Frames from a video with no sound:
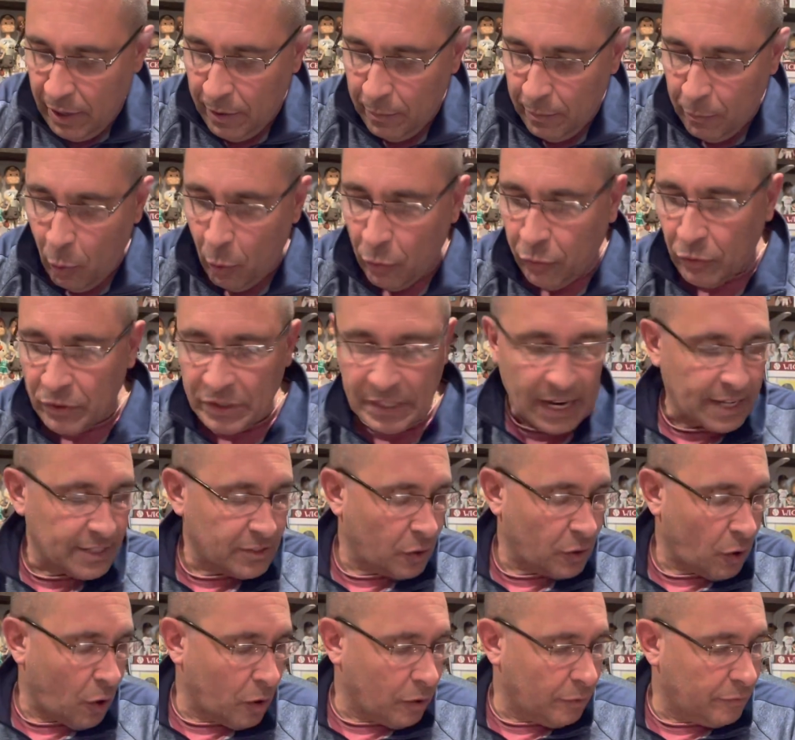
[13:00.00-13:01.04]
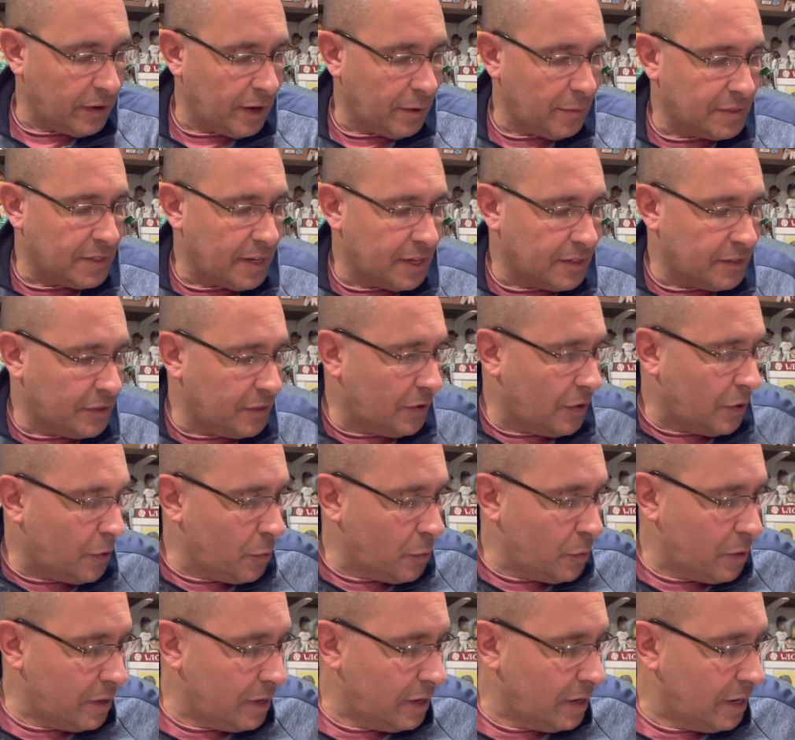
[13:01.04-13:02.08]
Both those guys are Hall of Famers, as you know.
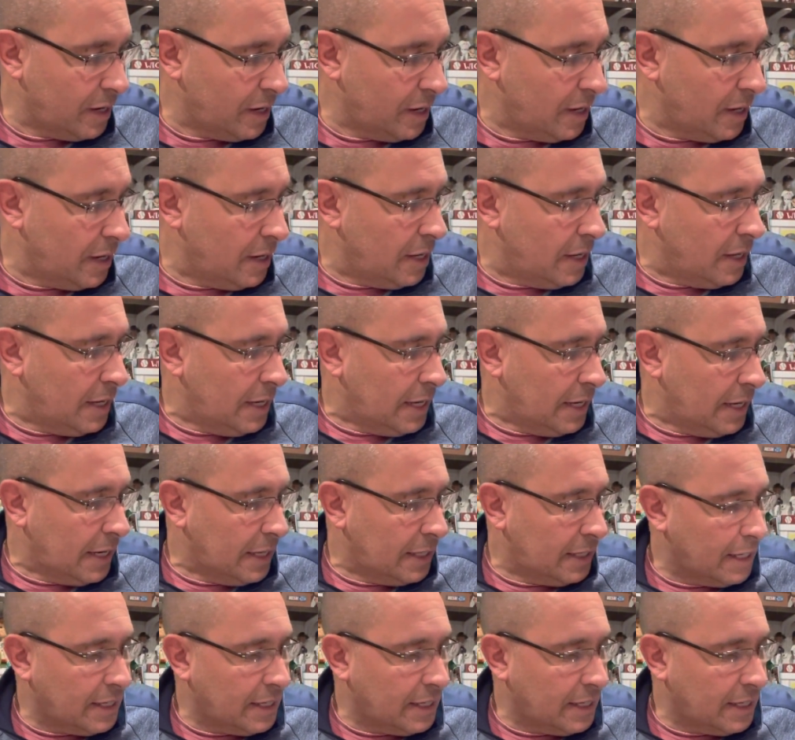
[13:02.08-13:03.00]
And in